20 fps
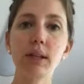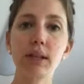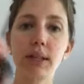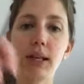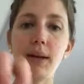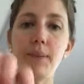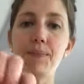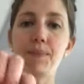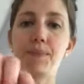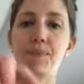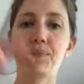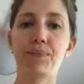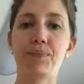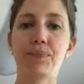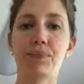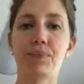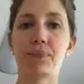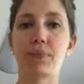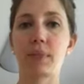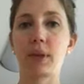See?
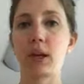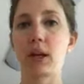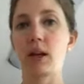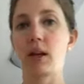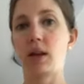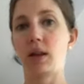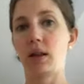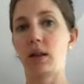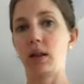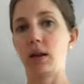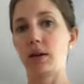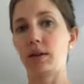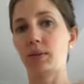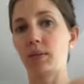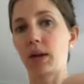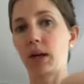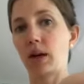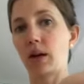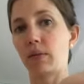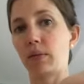There's
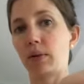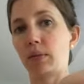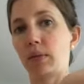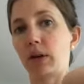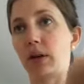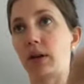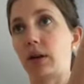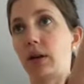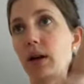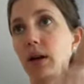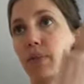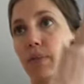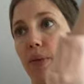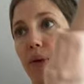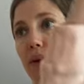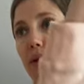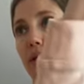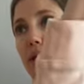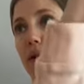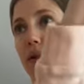my almond butter cup.
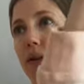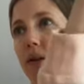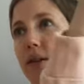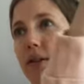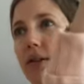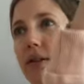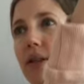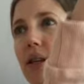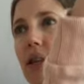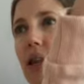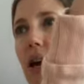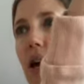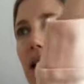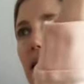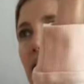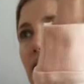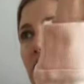You see that?